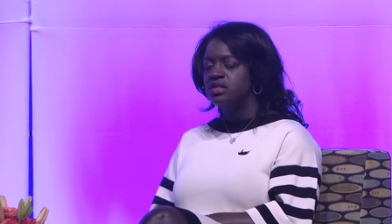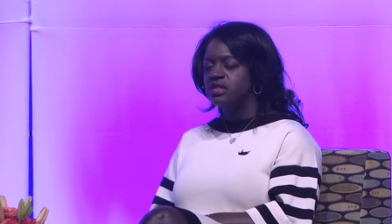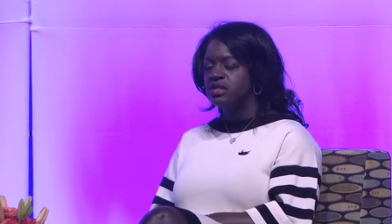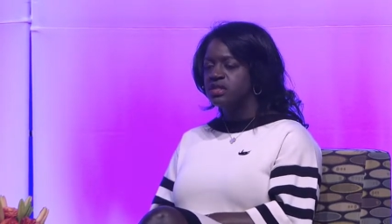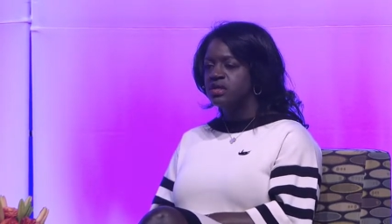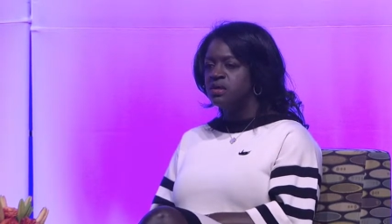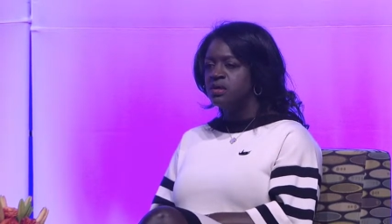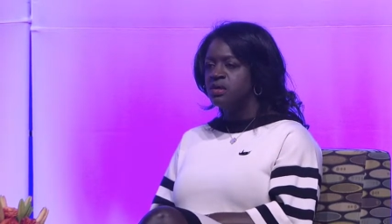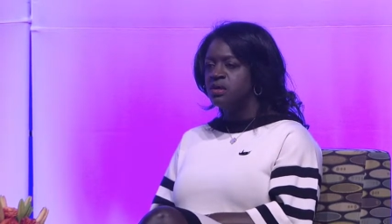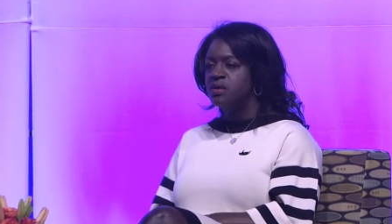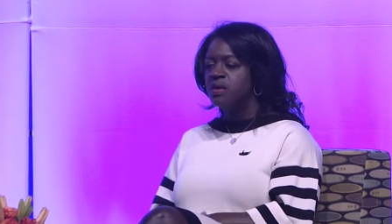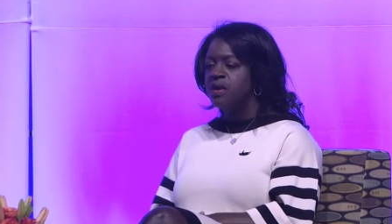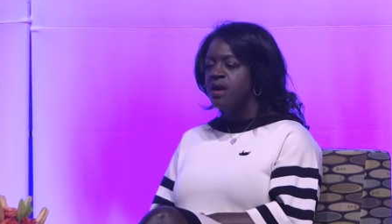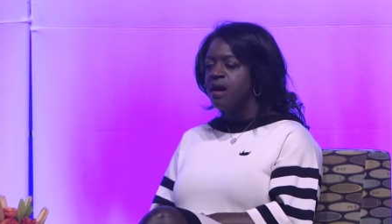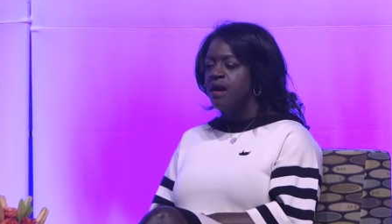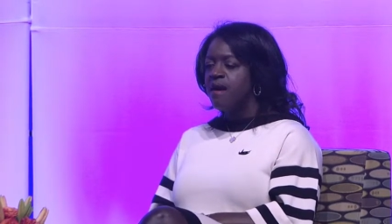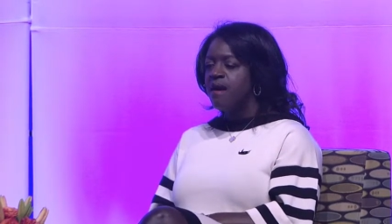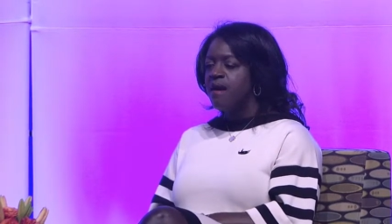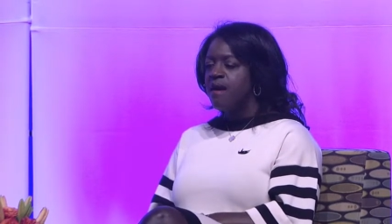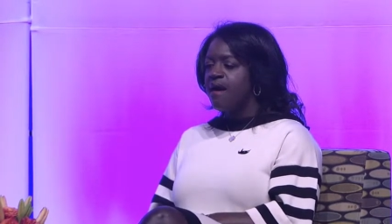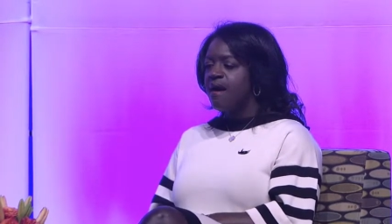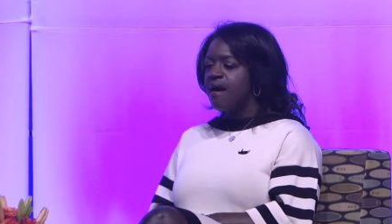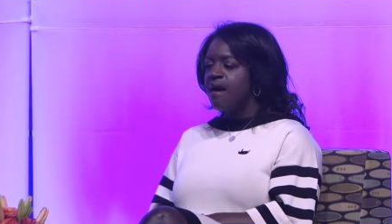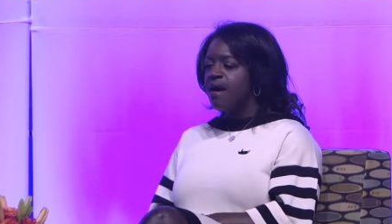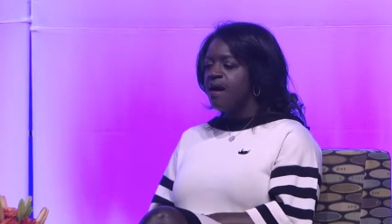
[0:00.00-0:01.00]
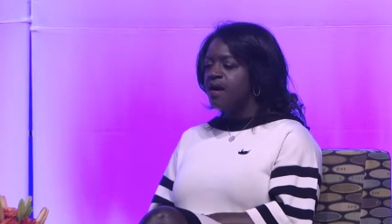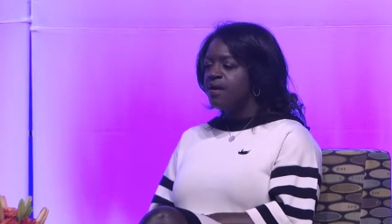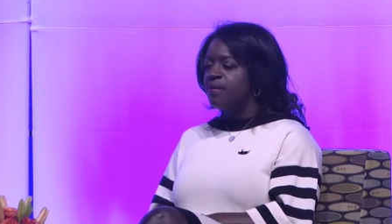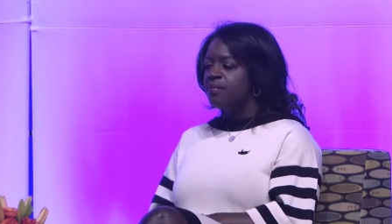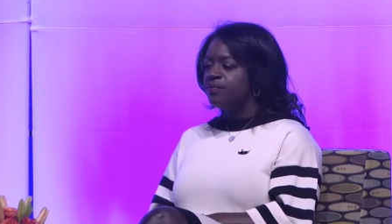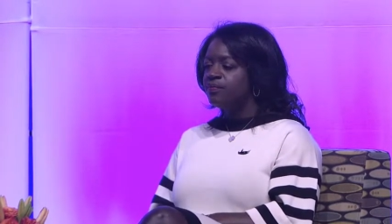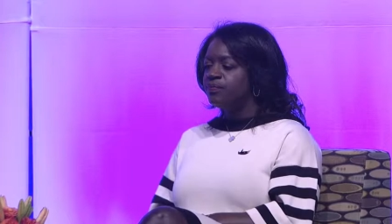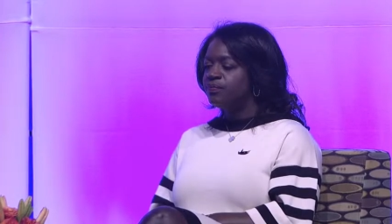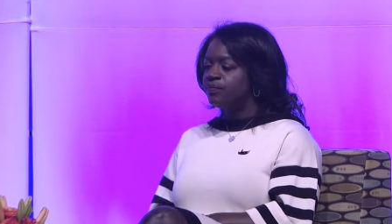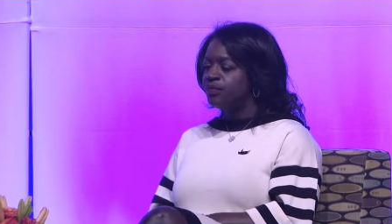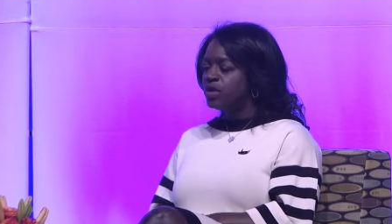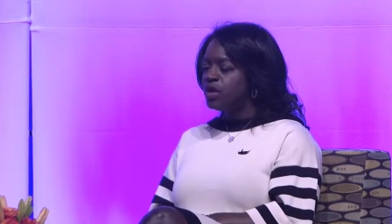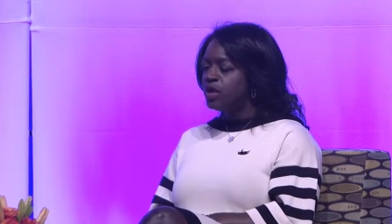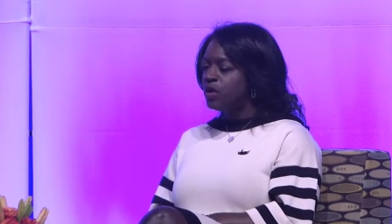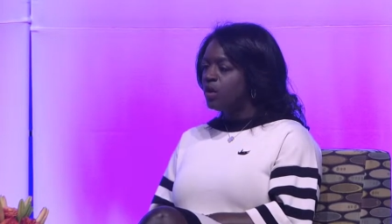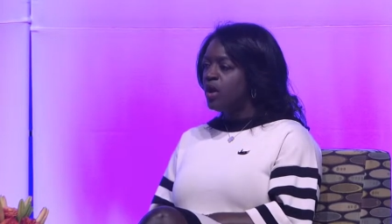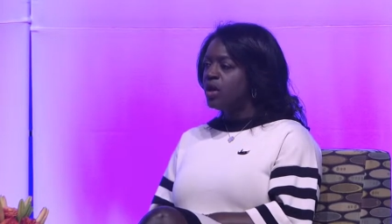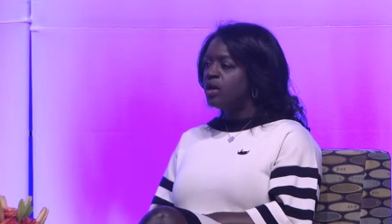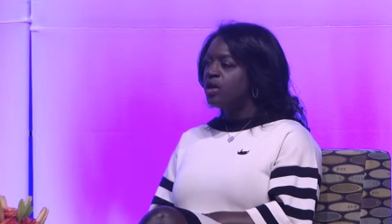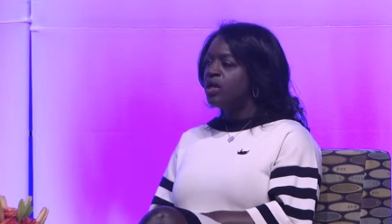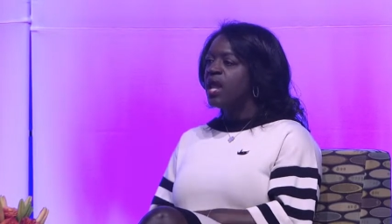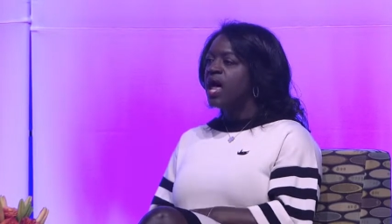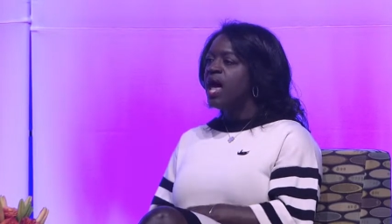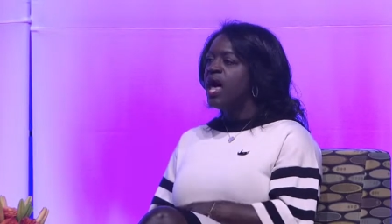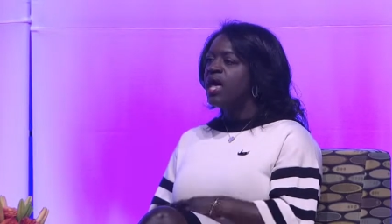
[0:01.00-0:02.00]
do um, you know
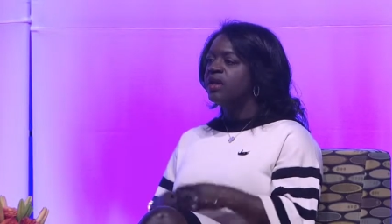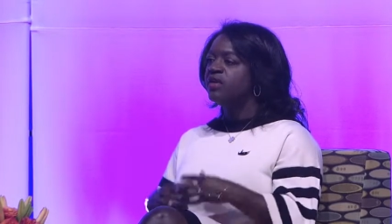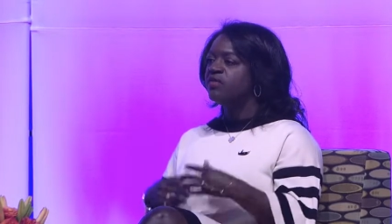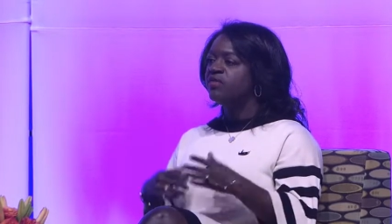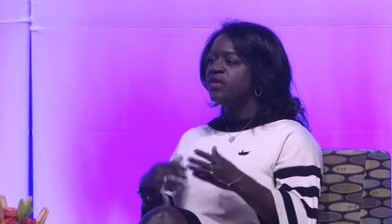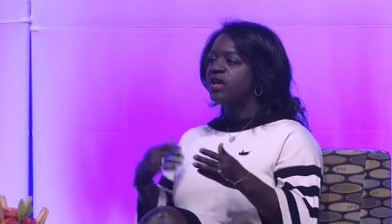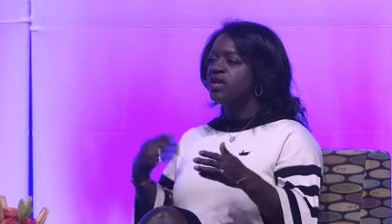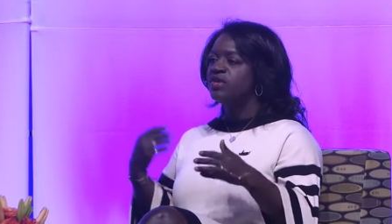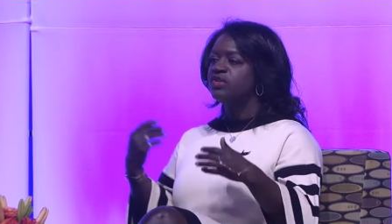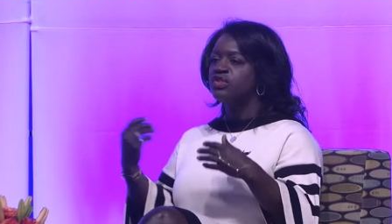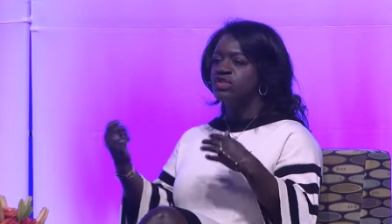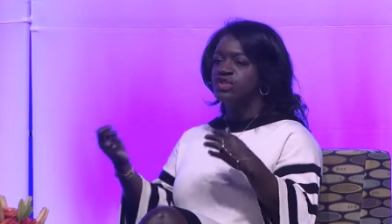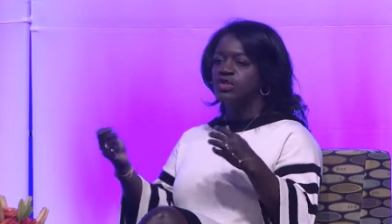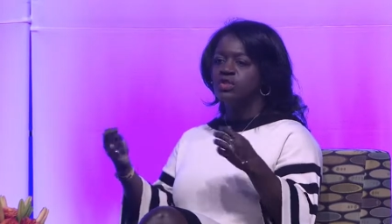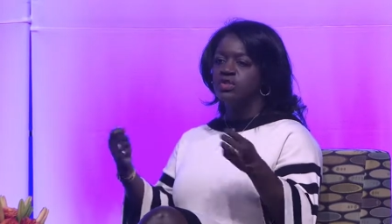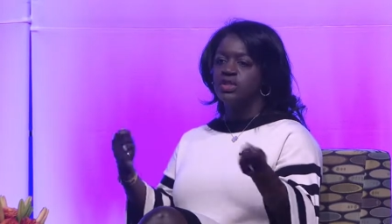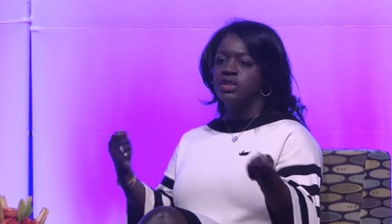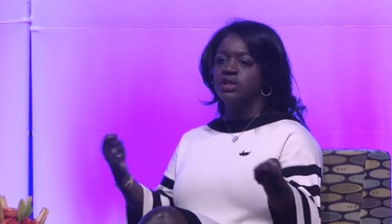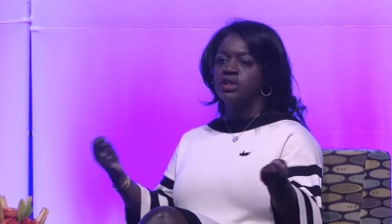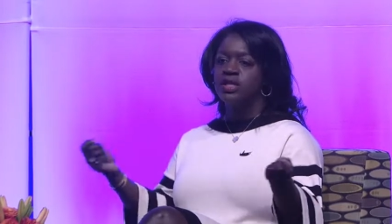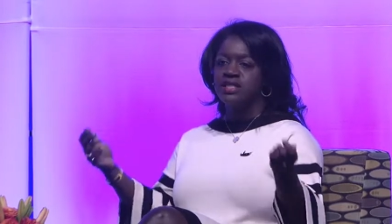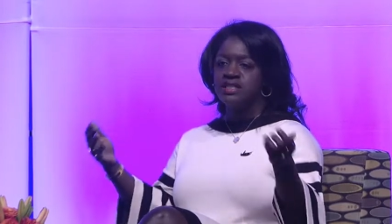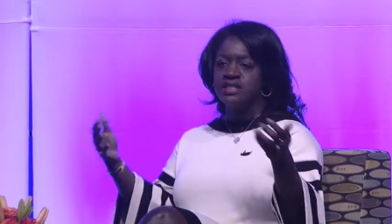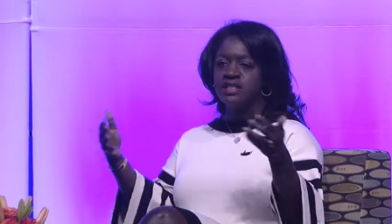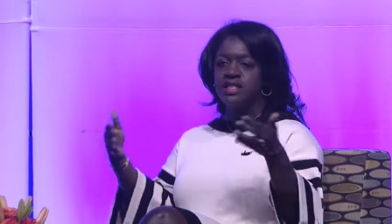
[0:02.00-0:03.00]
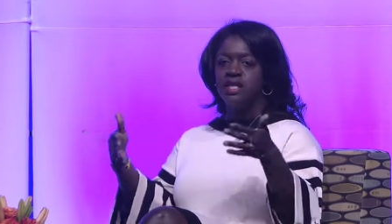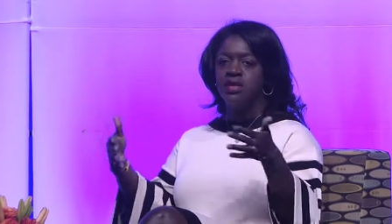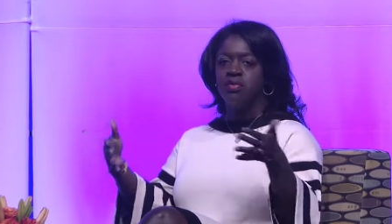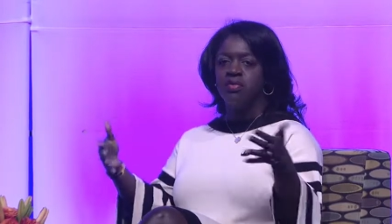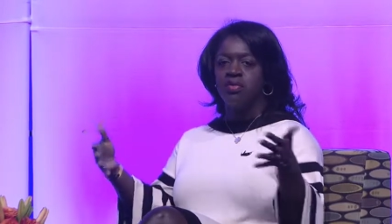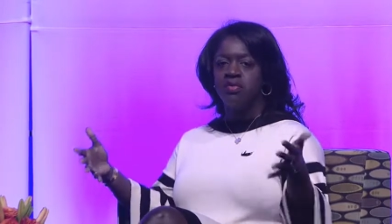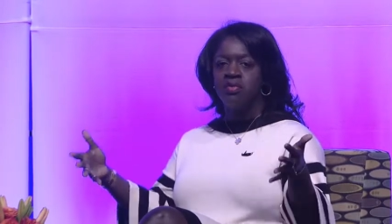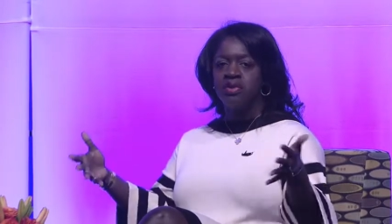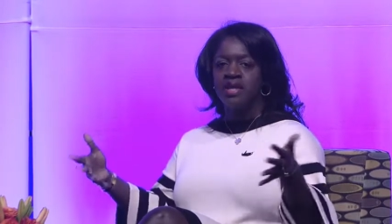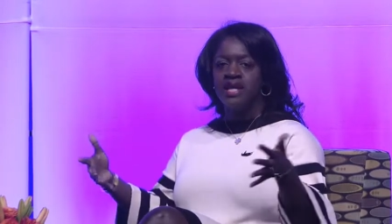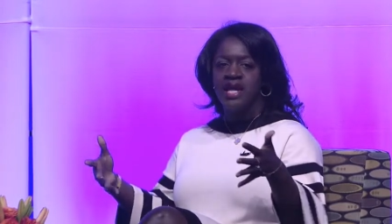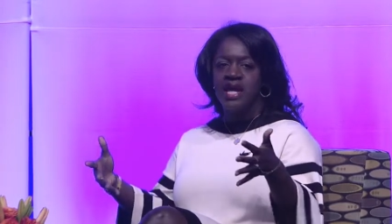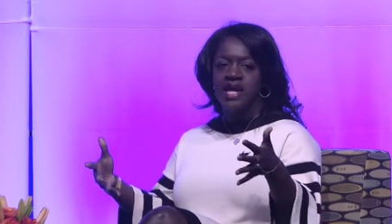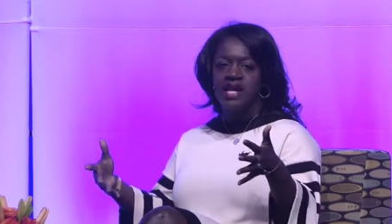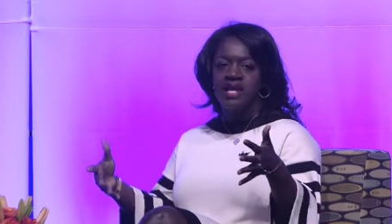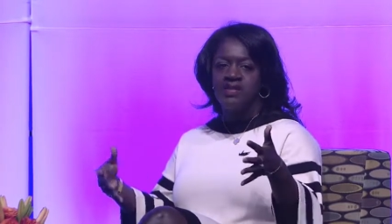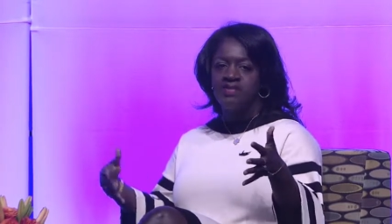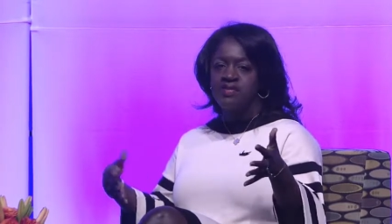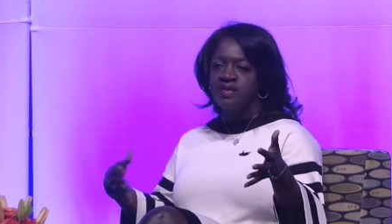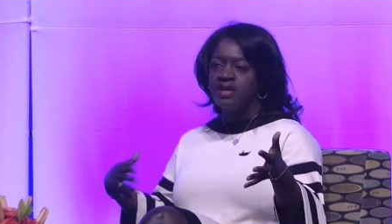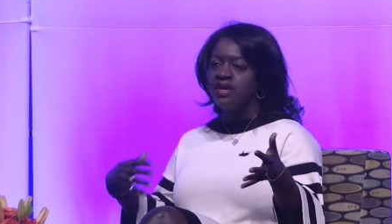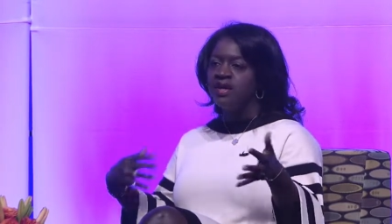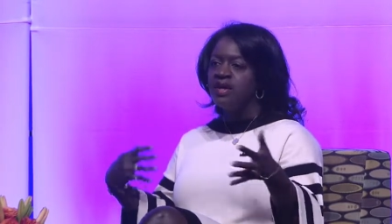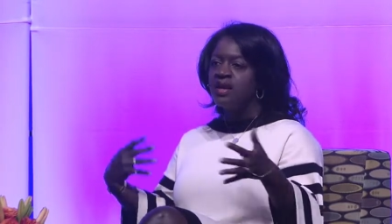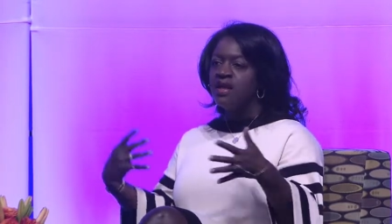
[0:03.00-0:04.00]
a lot of kind of social listening where we get
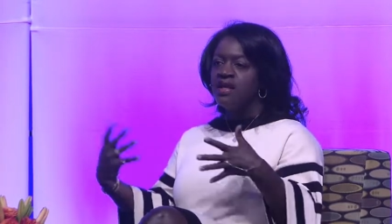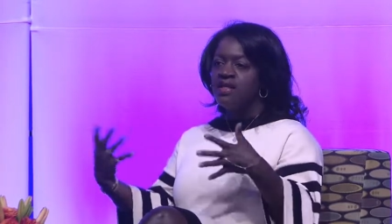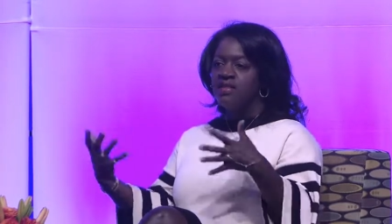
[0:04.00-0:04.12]
in the